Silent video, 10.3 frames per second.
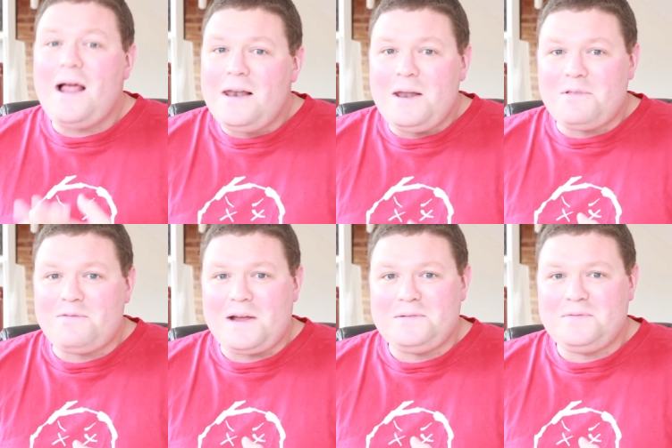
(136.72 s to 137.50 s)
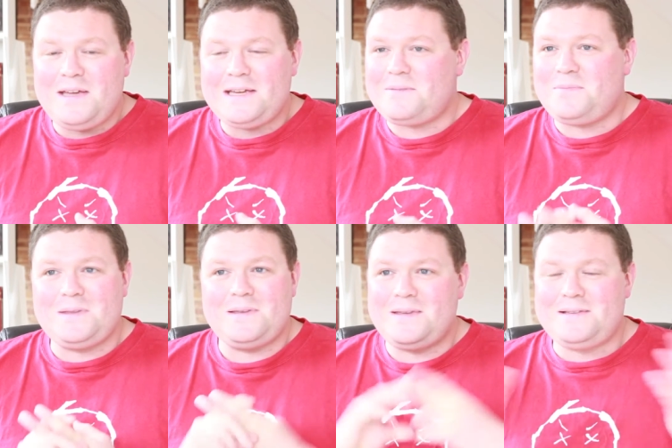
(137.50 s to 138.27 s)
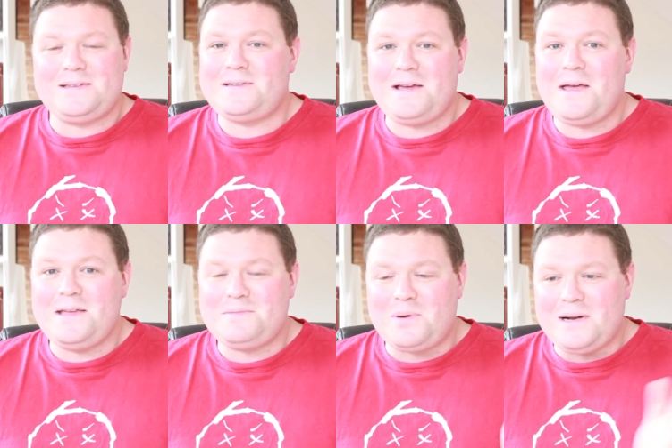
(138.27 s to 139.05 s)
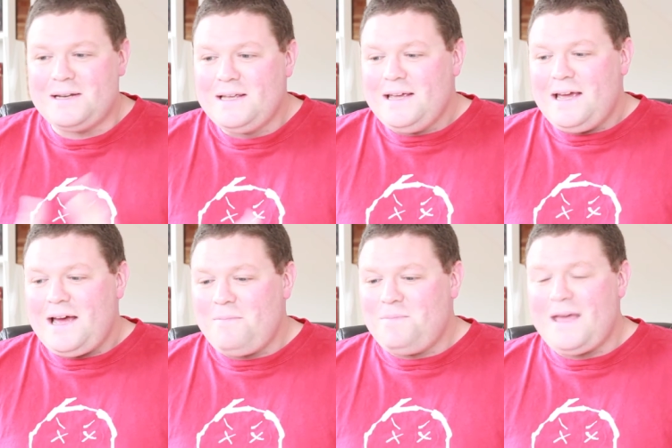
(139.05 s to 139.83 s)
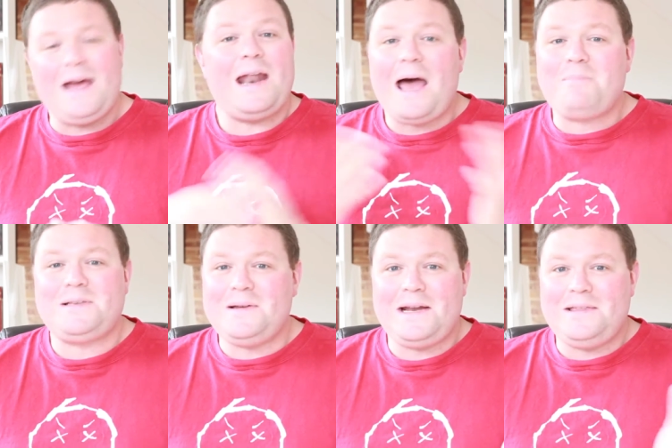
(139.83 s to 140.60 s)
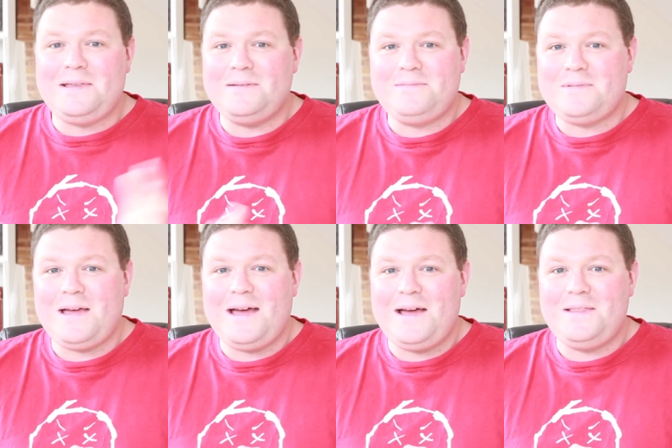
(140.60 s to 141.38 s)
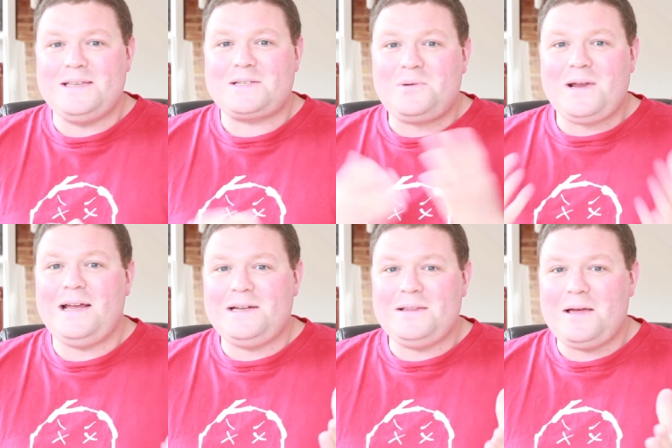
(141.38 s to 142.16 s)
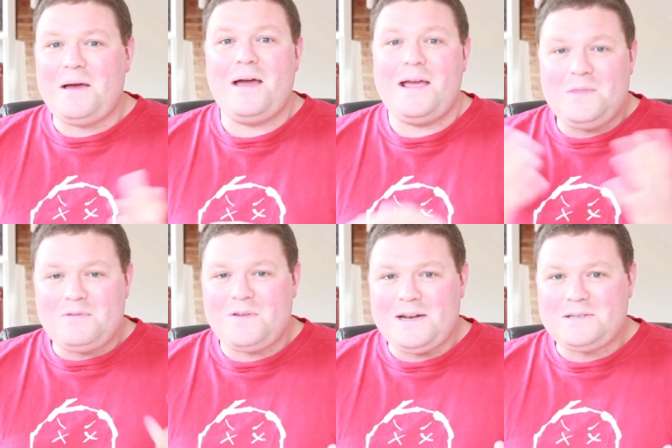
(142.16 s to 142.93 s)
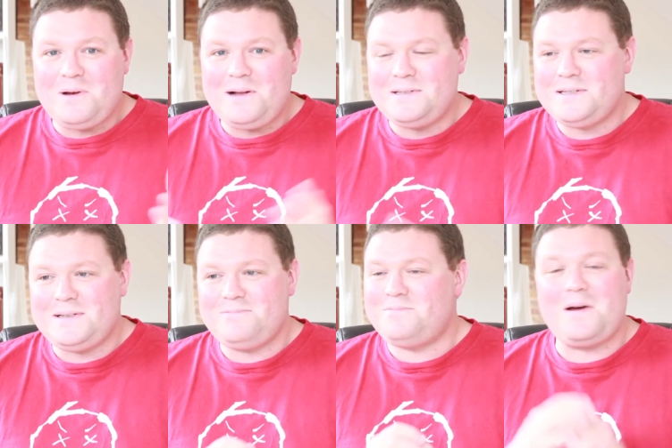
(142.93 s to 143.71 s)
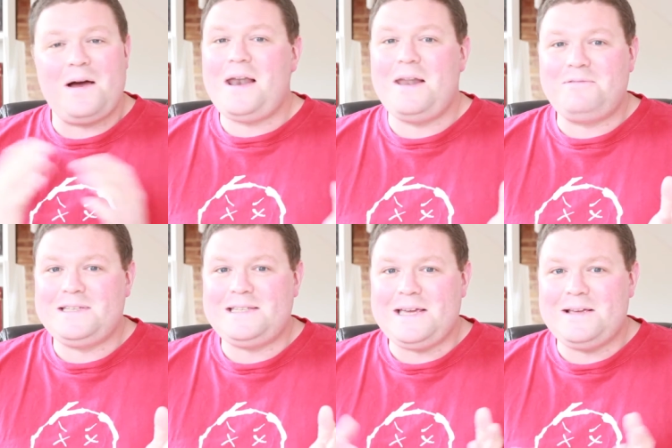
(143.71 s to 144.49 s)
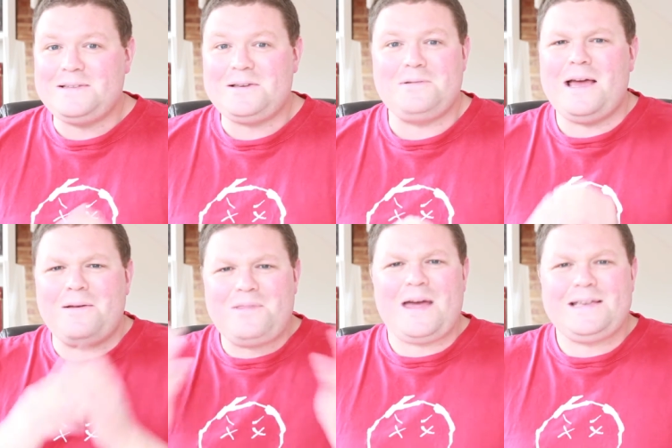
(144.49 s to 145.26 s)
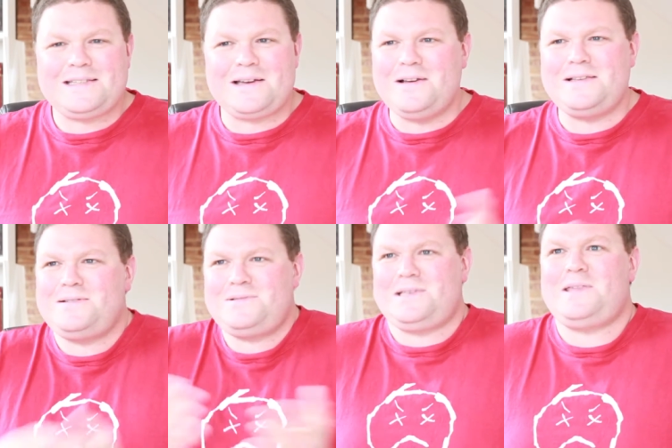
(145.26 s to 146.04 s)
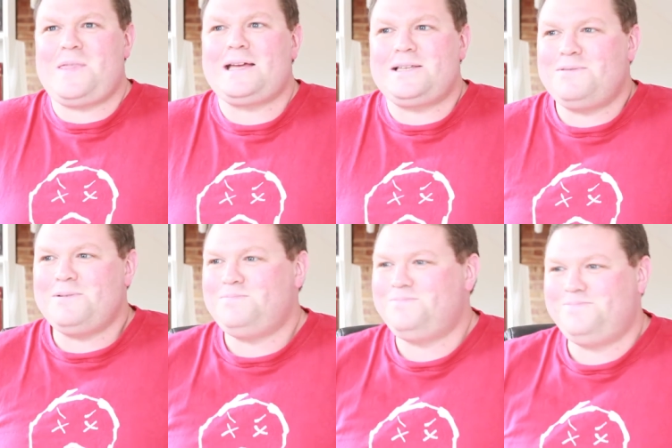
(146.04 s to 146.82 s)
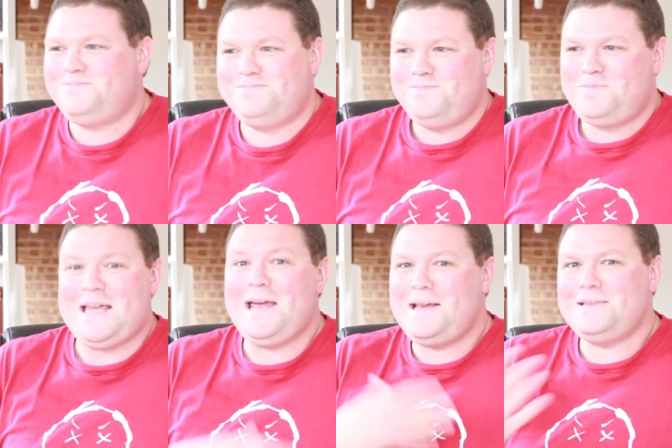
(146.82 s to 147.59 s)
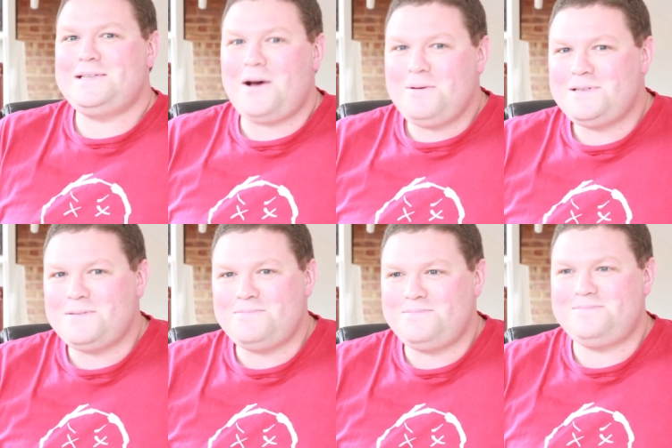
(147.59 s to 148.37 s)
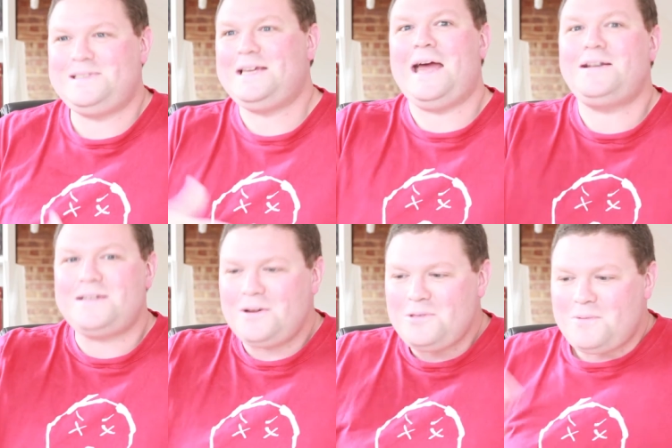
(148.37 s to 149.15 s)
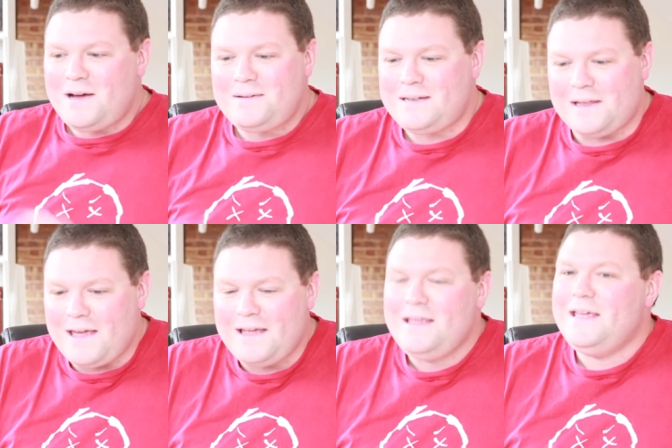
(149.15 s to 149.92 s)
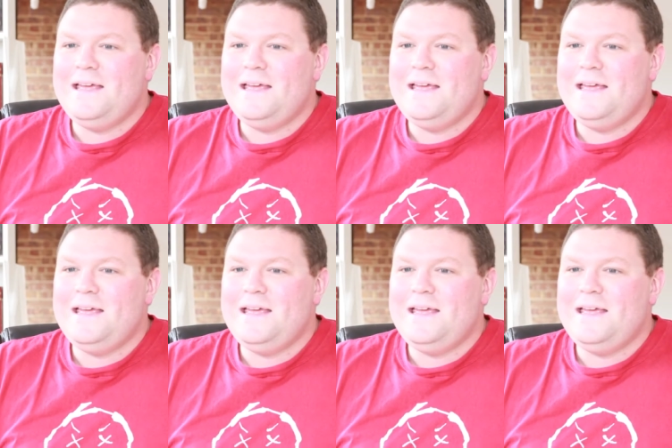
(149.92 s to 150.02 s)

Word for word: I love the fanfic. It just is brilliant, and absolutely anything that's created in the Furnace world, I love to see it. So yeah, thanks guys, I just want to say thanks for taking the time to get to know the world like that.